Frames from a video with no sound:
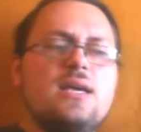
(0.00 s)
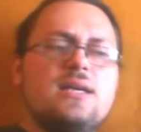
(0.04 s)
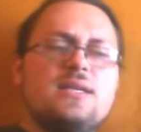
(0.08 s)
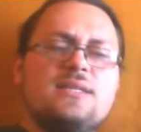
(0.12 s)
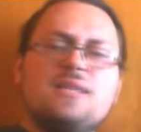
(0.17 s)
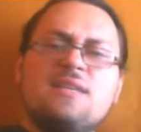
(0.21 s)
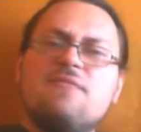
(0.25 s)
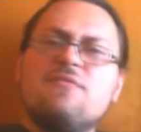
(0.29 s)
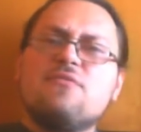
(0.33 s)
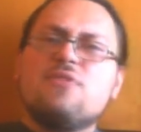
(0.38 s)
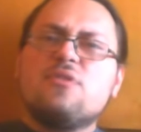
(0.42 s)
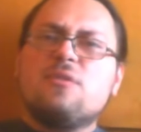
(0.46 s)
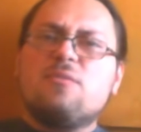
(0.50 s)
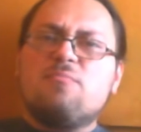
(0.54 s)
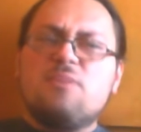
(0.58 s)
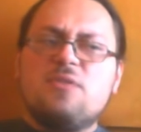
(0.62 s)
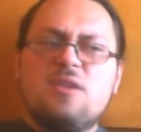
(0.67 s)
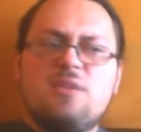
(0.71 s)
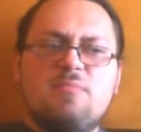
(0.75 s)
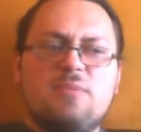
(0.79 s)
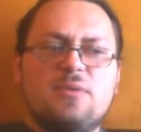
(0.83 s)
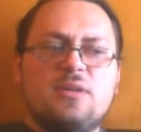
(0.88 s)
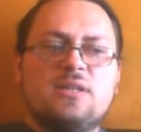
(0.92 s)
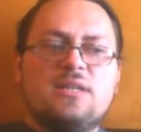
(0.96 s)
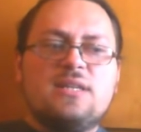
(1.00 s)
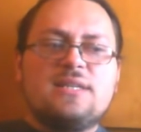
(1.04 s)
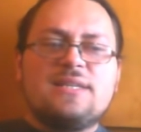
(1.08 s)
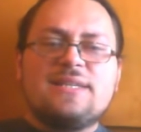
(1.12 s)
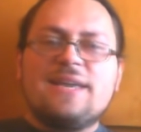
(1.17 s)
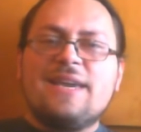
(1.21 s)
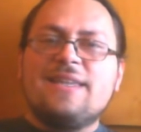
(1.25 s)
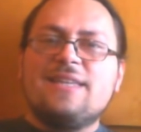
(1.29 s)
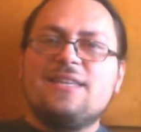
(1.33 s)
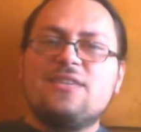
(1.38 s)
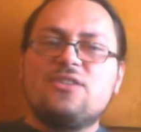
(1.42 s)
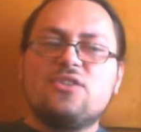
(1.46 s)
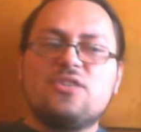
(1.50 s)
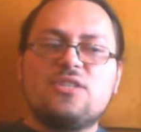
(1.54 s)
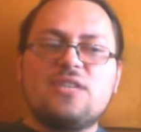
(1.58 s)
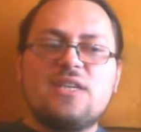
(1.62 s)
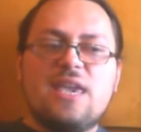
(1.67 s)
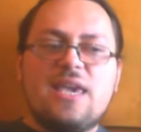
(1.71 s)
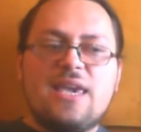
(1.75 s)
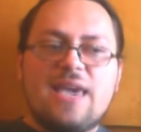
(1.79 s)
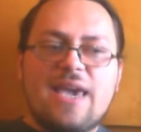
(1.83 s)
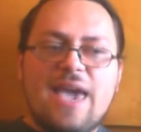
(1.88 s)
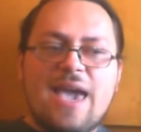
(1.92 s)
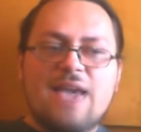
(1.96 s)
several people decided to
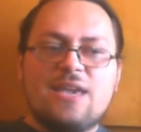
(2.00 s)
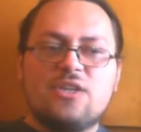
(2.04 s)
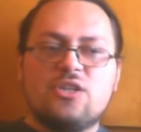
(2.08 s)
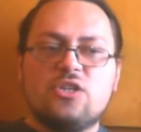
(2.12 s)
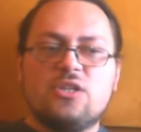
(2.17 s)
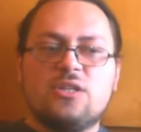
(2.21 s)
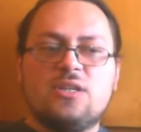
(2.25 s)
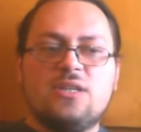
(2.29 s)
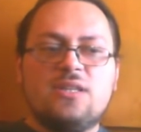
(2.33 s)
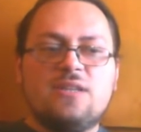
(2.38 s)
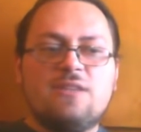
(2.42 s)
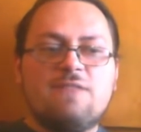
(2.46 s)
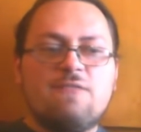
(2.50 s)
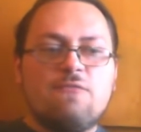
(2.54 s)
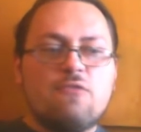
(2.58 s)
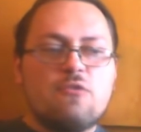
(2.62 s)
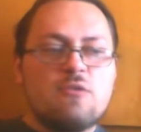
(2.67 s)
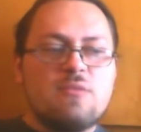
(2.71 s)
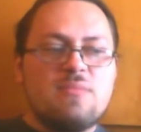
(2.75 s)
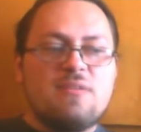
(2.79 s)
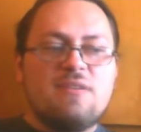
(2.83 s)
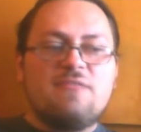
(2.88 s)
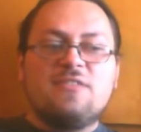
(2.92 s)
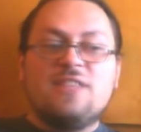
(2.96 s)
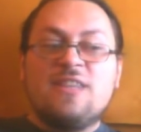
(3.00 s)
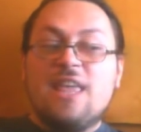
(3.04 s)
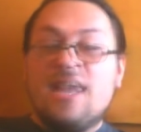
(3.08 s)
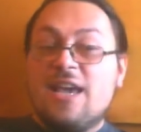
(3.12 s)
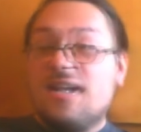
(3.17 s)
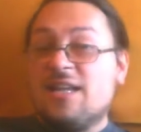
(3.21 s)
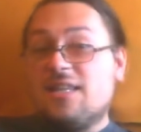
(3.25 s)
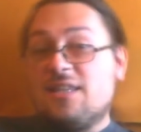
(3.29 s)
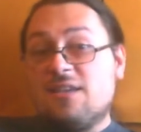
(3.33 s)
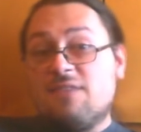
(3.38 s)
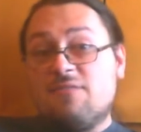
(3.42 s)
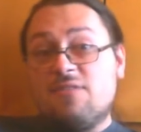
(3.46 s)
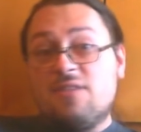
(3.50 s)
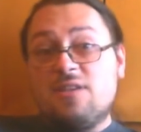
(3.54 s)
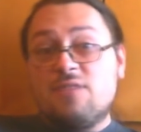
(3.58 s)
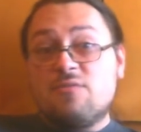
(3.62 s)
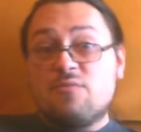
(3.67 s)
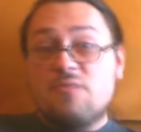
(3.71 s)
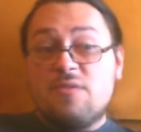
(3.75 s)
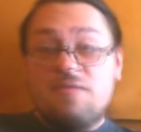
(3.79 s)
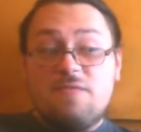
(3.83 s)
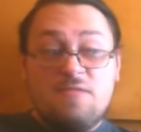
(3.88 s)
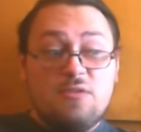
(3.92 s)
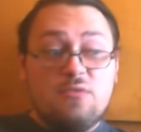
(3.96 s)
take action in the form of negatively
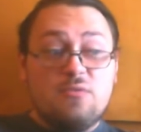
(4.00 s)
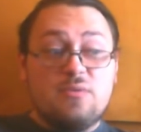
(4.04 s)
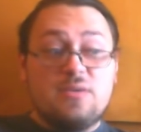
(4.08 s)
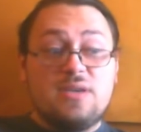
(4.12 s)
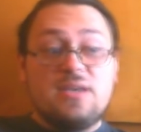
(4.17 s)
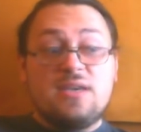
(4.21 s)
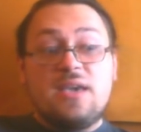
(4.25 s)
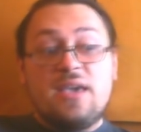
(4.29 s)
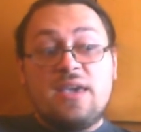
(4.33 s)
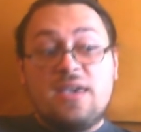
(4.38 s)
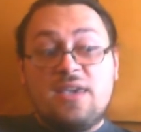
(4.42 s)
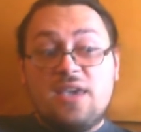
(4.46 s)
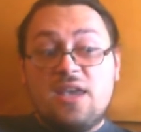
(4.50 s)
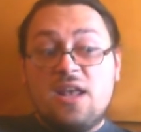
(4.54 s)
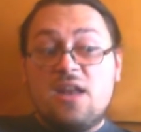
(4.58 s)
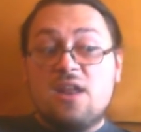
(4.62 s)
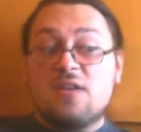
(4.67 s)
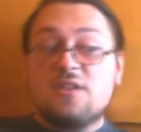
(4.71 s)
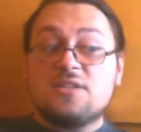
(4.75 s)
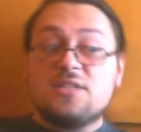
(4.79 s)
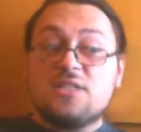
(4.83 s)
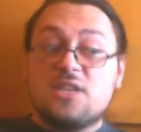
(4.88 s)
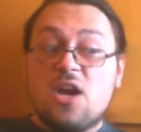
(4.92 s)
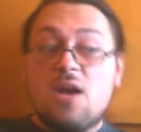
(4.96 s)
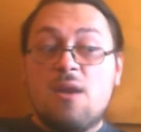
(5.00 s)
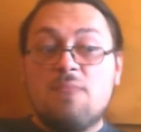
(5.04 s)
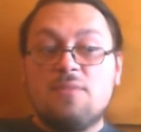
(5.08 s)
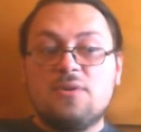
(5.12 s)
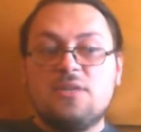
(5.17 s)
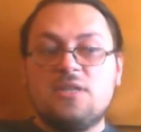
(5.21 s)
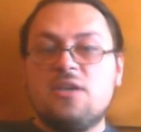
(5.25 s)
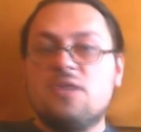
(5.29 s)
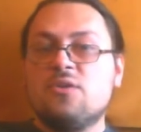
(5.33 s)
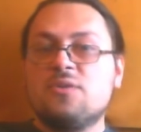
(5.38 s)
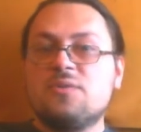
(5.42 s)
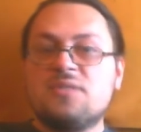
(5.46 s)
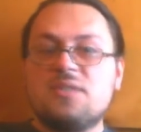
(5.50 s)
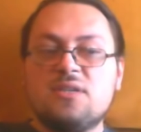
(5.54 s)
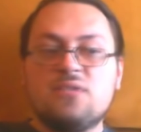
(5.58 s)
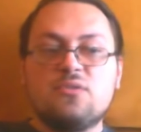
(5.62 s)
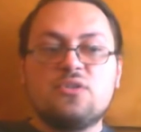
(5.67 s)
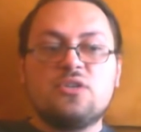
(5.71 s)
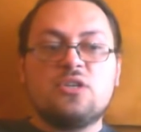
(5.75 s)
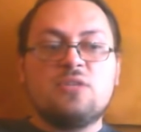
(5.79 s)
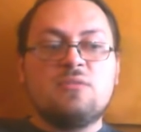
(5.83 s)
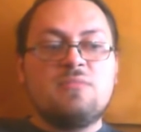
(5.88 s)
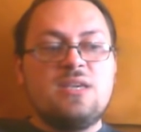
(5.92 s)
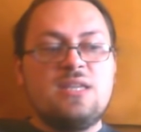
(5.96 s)
reviewing Keller's company on
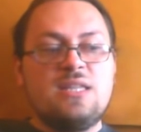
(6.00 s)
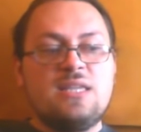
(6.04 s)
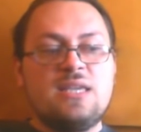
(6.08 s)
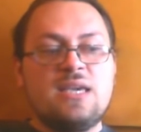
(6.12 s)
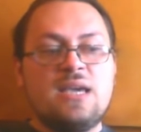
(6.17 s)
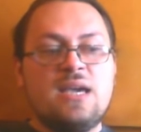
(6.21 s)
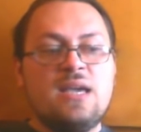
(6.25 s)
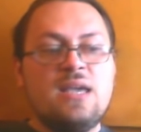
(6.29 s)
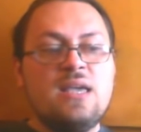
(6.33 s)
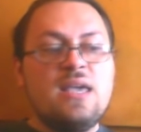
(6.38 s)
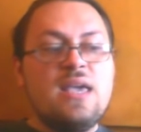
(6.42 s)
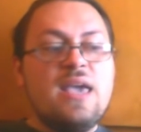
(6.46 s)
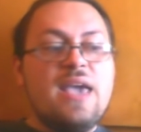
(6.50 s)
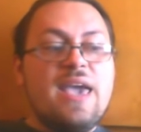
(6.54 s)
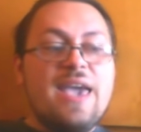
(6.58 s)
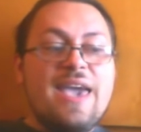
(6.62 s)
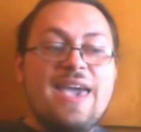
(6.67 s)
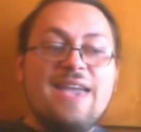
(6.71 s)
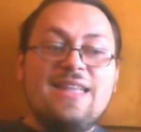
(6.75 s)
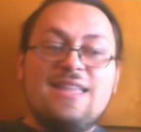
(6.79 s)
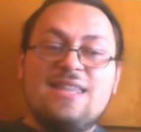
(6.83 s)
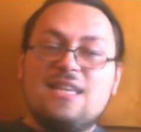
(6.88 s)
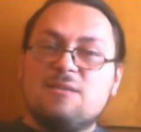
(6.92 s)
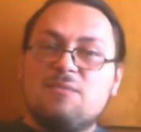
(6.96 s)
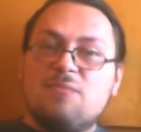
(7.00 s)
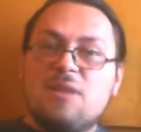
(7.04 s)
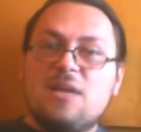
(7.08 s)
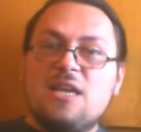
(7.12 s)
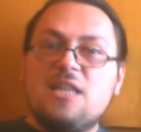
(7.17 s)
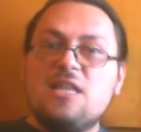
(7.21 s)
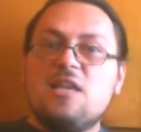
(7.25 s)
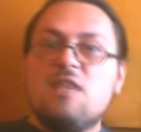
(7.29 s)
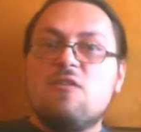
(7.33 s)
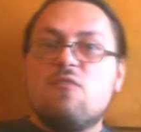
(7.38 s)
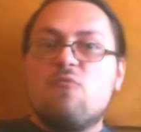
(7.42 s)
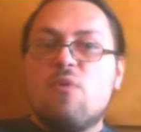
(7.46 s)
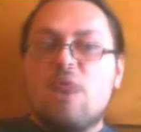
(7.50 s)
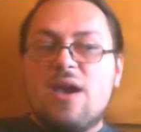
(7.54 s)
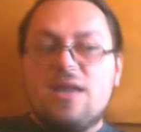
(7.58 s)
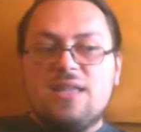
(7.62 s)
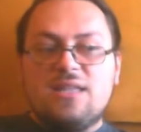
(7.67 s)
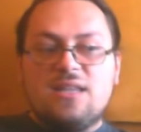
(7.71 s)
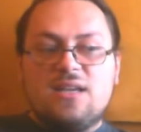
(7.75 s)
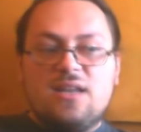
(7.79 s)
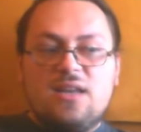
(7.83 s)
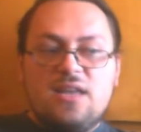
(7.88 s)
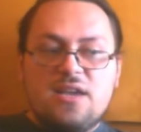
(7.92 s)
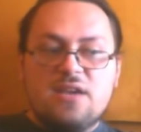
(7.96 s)
social media and explaining
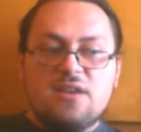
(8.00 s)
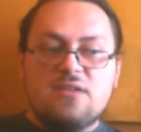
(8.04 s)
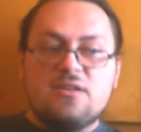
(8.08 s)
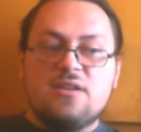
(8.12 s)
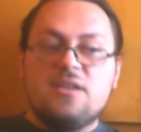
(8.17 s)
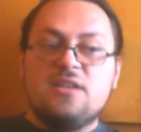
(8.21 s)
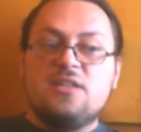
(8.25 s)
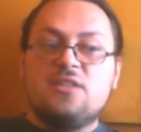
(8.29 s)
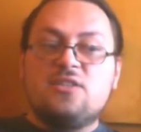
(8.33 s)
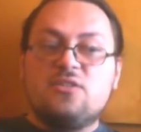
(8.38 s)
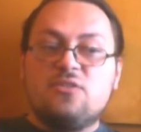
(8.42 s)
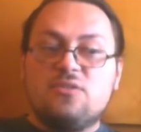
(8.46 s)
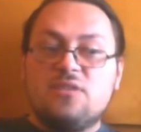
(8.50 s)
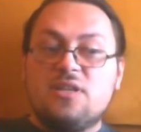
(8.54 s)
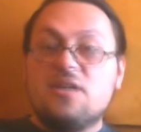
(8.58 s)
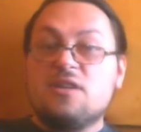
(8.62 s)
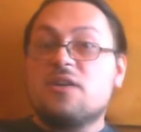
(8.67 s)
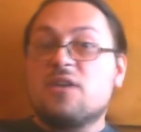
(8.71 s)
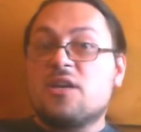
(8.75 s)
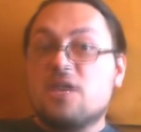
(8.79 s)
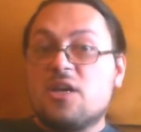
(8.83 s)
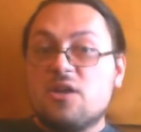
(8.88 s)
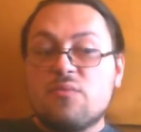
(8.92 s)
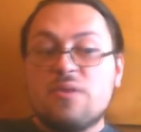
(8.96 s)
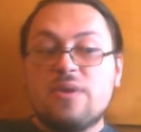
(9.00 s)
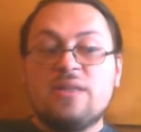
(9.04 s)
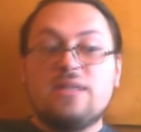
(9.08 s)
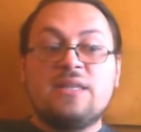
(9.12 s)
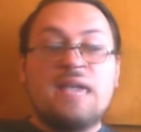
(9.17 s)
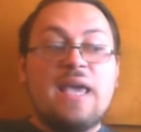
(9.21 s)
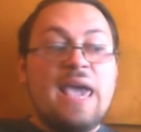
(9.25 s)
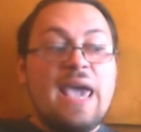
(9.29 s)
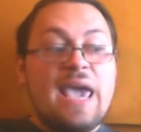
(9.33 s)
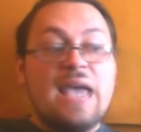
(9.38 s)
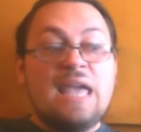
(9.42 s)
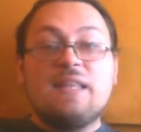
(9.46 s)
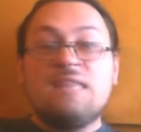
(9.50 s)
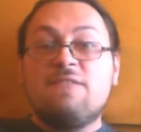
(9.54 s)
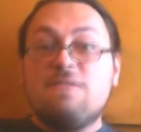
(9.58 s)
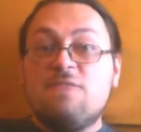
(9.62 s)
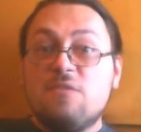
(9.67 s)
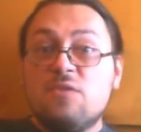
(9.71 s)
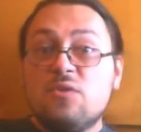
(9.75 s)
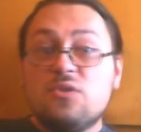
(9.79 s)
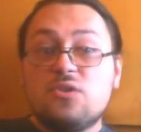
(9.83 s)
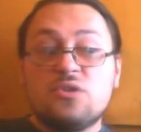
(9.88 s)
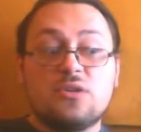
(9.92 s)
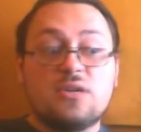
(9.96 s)
quite clearly to their current and
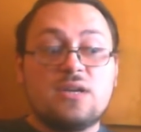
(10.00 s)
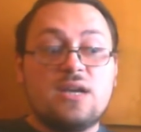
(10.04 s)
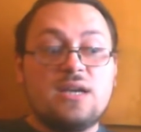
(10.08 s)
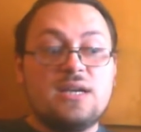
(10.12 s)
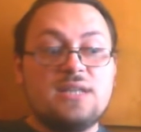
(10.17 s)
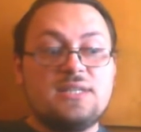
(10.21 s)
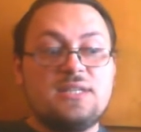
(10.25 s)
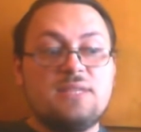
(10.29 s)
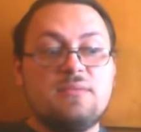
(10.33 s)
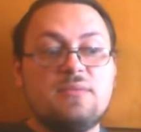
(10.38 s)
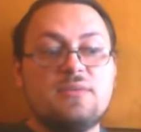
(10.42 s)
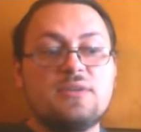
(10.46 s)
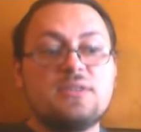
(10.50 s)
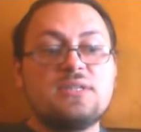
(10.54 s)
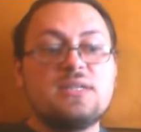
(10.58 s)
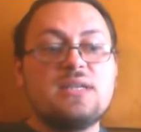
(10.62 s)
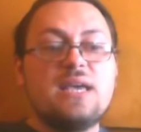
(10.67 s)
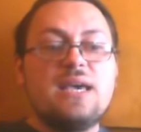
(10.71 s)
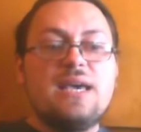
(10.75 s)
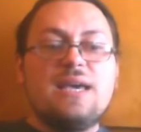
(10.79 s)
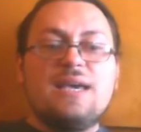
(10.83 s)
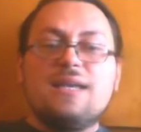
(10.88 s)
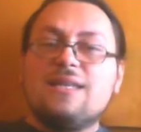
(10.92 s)
future customers